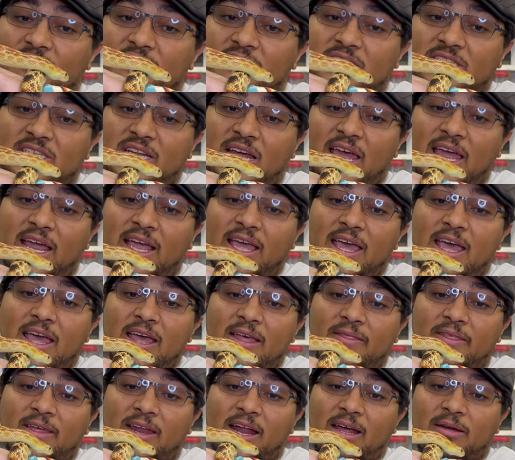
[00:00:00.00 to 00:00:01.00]
snake
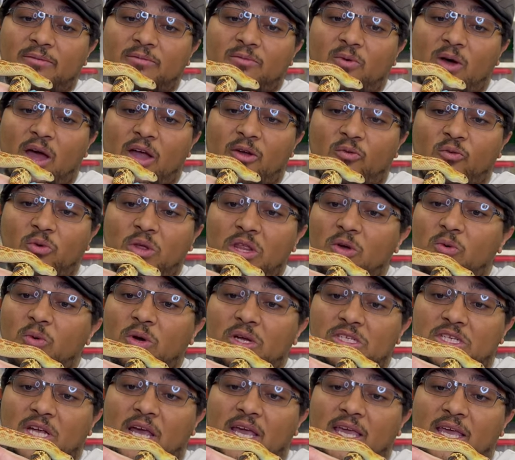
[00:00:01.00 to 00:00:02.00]
that I really
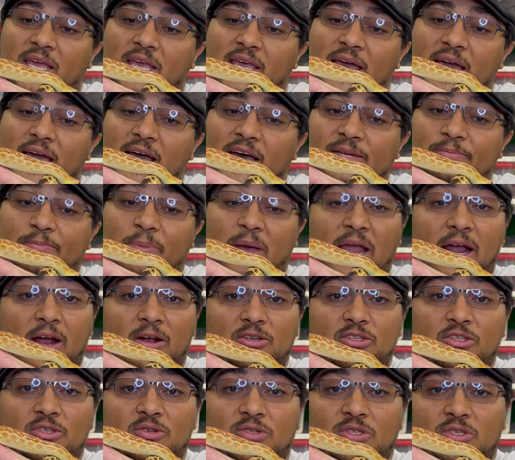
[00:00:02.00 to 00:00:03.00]
wish I could get a pair
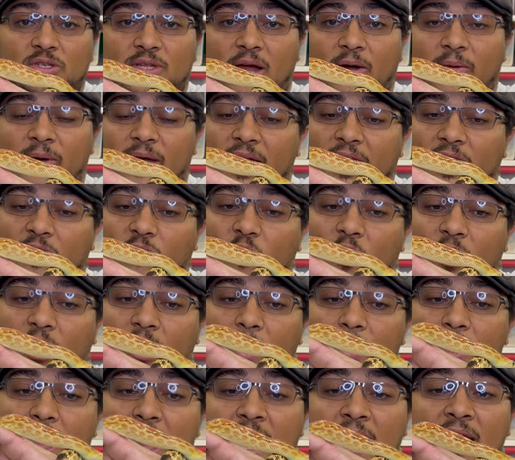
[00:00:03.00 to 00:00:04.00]
to, so that way I could work
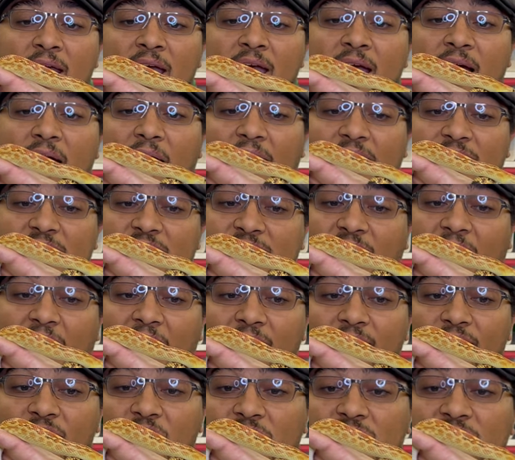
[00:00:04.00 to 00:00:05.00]
on that. I just
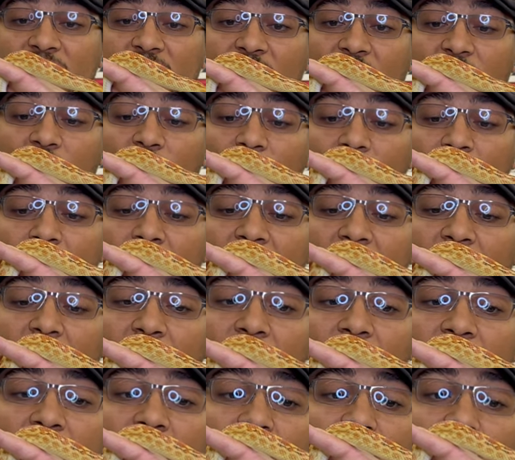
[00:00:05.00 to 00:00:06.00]
have the single
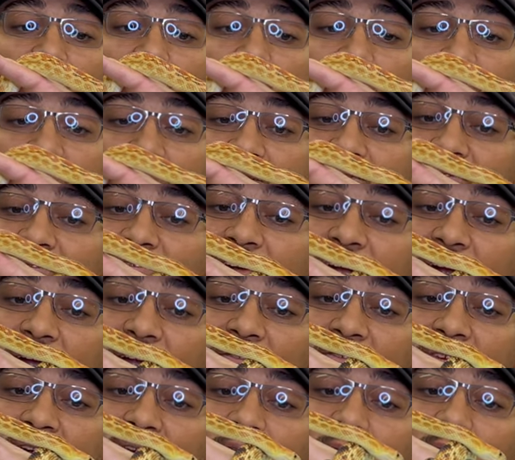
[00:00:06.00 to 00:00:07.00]
male who works
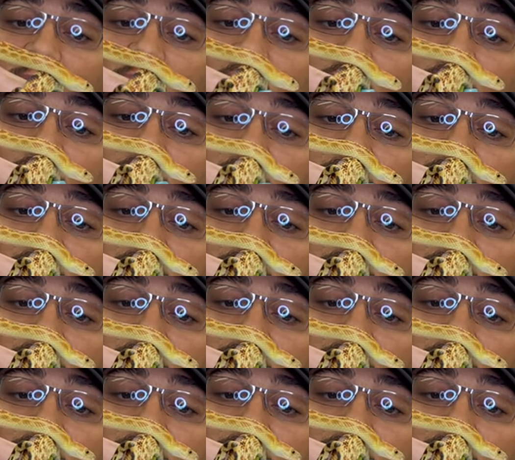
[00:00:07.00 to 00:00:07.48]
very, very well, and I